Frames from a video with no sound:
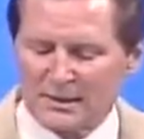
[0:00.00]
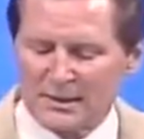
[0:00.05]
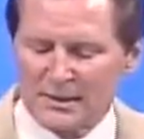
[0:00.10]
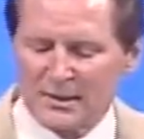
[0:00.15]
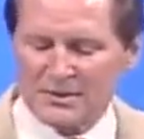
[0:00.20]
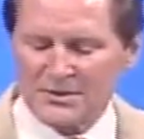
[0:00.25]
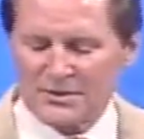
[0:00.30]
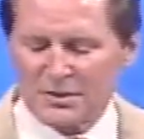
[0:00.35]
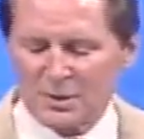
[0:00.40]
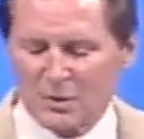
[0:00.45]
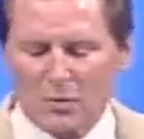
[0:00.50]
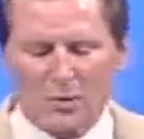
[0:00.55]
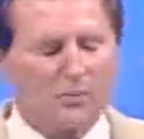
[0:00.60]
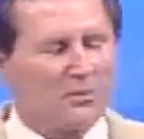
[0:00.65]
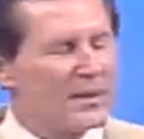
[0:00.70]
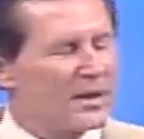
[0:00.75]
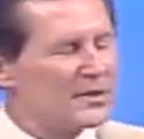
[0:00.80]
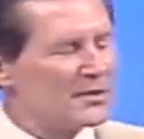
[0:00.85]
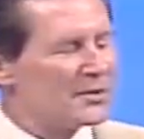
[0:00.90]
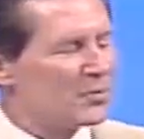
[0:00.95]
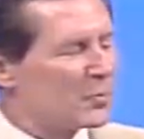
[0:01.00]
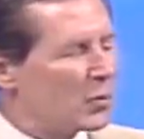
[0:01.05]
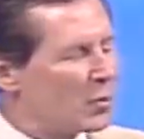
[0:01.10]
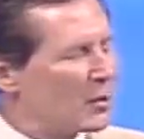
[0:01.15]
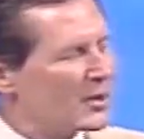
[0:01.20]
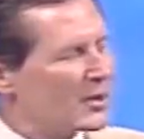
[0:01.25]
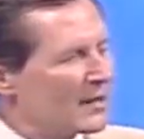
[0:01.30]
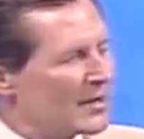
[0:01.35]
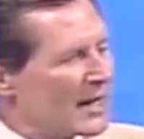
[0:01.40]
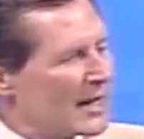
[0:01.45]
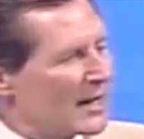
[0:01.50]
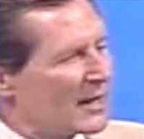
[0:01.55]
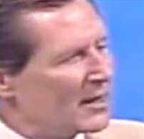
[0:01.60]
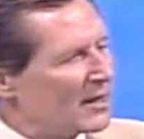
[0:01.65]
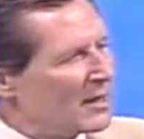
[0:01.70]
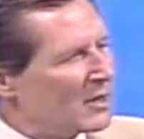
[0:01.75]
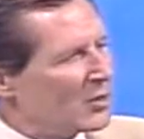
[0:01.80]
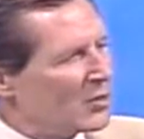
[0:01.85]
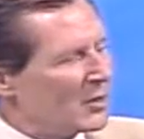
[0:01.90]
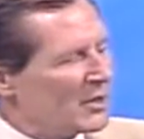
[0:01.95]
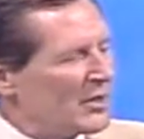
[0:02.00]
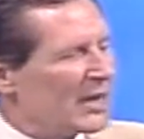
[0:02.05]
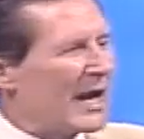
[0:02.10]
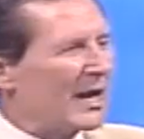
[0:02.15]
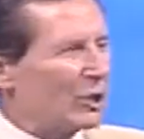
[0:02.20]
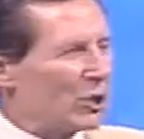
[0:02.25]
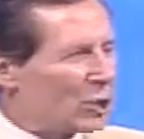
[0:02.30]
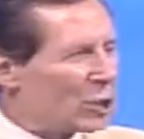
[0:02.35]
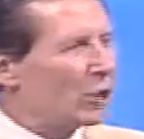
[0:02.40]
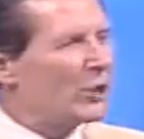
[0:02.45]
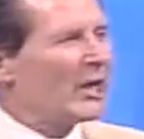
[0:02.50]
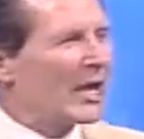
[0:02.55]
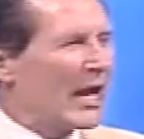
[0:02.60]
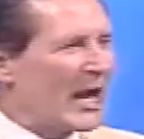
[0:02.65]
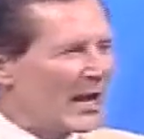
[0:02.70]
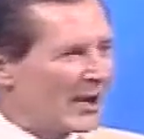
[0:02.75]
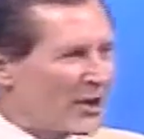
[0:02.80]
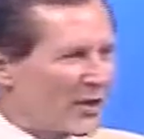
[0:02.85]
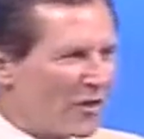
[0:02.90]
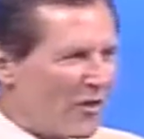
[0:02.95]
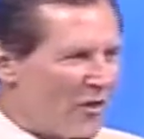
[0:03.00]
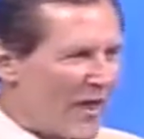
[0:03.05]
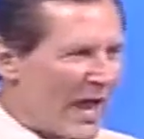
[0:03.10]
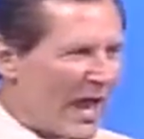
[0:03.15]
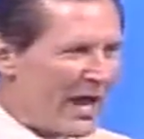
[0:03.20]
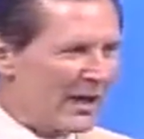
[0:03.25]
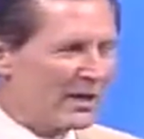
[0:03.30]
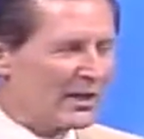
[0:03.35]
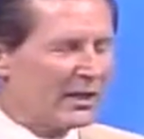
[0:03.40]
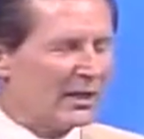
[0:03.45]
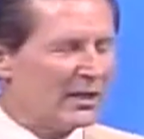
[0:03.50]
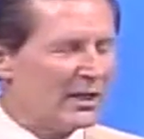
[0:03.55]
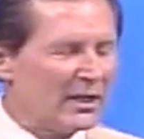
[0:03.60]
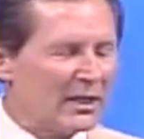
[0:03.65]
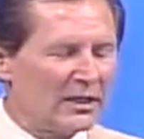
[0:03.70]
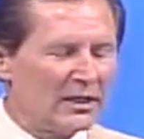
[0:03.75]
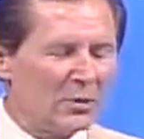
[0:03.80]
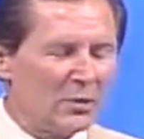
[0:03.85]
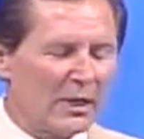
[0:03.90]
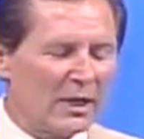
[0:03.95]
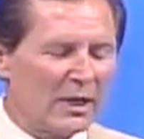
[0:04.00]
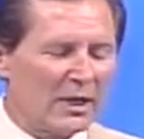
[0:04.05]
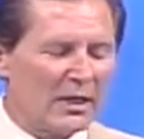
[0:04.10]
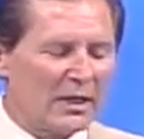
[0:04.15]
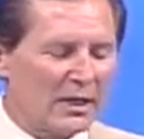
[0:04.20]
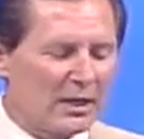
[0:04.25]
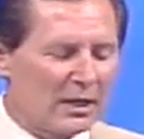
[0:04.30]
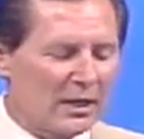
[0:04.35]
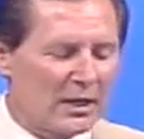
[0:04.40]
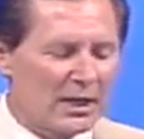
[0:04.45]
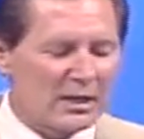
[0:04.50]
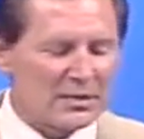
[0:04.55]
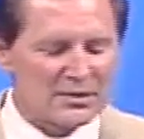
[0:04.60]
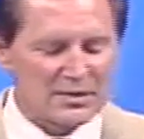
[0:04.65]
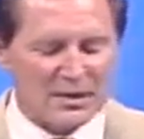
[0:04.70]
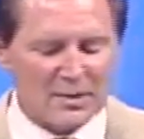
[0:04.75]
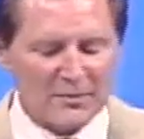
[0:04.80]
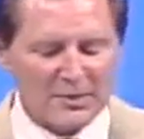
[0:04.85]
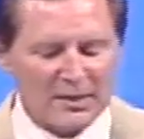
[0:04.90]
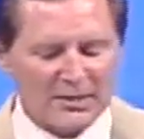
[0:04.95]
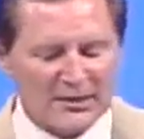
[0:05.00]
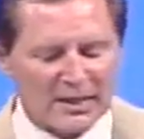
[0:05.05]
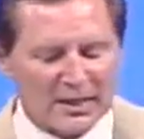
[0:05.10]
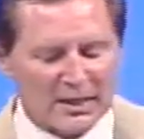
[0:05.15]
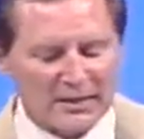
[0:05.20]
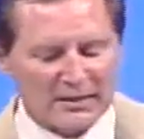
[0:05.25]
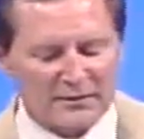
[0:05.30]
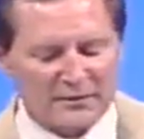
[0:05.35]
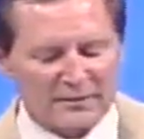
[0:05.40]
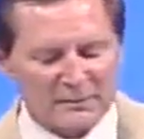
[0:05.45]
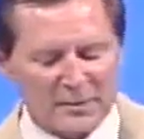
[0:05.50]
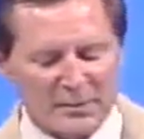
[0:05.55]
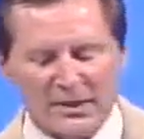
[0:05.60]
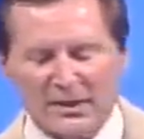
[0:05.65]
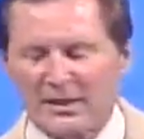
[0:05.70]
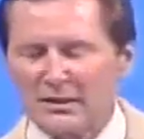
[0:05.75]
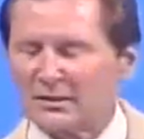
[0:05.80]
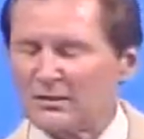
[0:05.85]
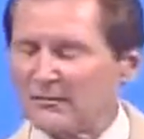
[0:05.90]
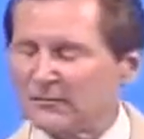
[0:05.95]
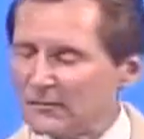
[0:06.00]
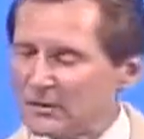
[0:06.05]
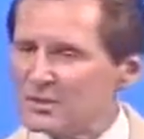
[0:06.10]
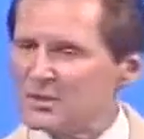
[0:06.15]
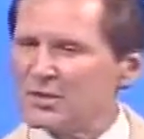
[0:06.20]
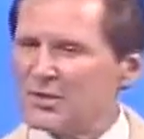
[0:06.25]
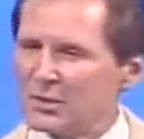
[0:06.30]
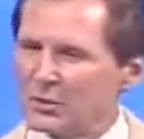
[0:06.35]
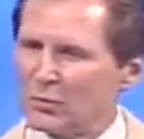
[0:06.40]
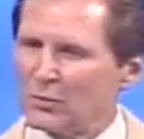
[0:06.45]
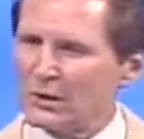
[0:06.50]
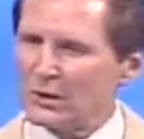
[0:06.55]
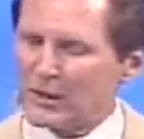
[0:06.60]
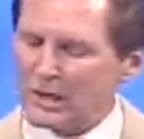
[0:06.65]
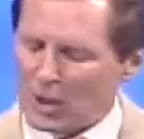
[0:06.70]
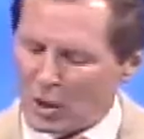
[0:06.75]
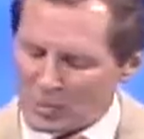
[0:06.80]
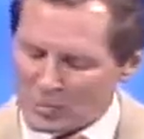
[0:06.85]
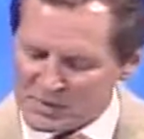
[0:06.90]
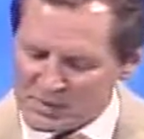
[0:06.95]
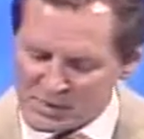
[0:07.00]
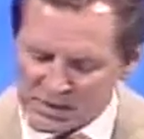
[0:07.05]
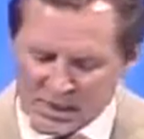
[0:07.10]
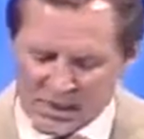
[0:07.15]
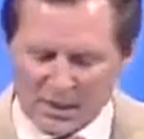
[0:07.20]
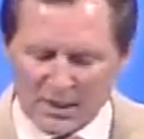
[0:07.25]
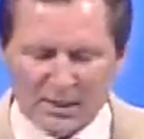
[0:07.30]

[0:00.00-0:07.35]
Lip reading: And so it's important that we not look at that in any way as something negative, but that diversity really helps